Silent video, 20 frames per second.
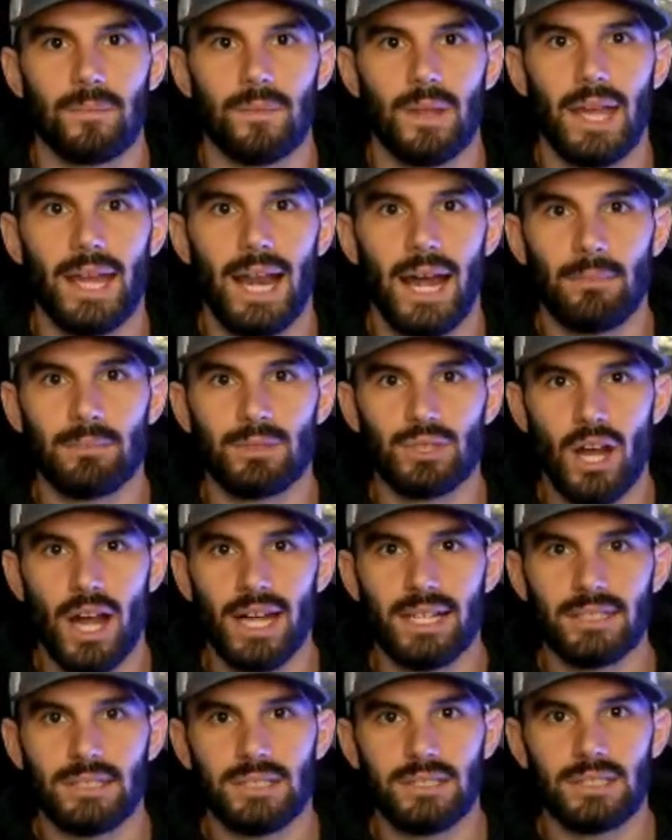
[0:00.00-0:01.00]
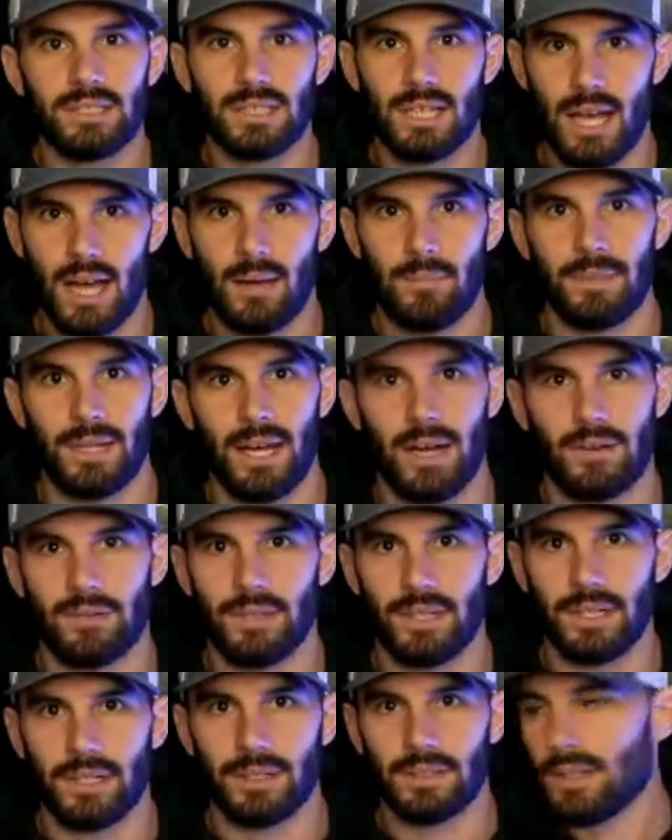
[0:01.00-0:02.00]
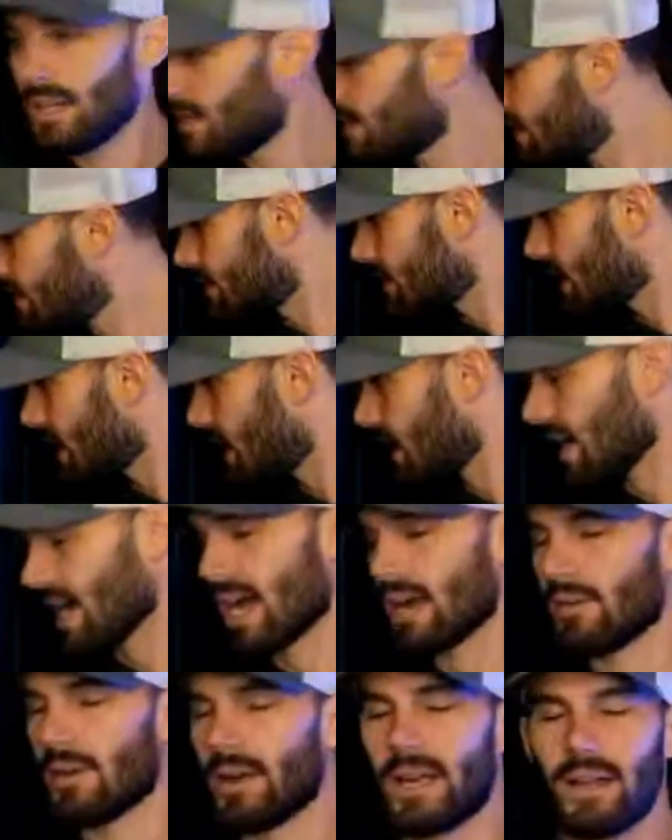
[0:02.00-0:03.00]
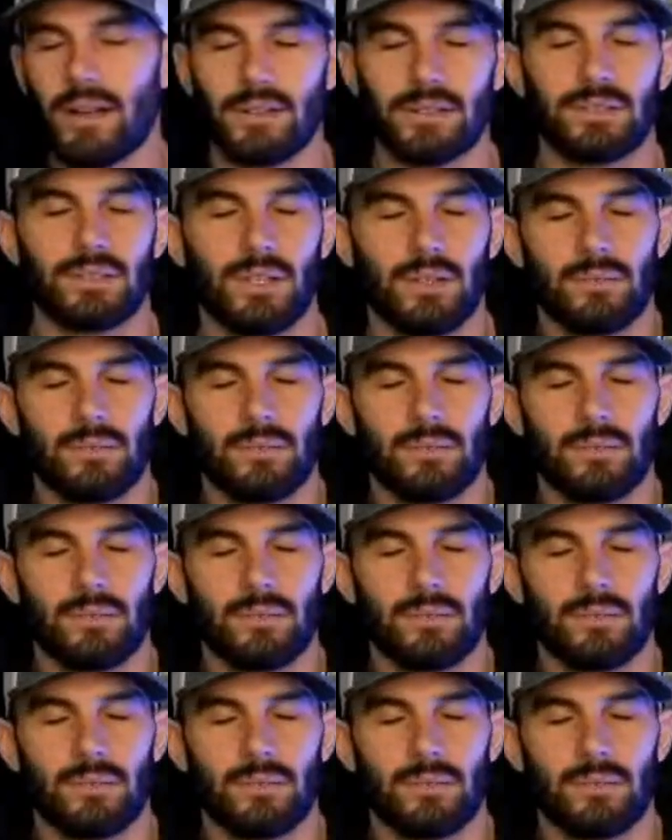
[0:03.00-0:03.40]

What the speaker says: And I'm trying to just calm down here, like this guy right here. So,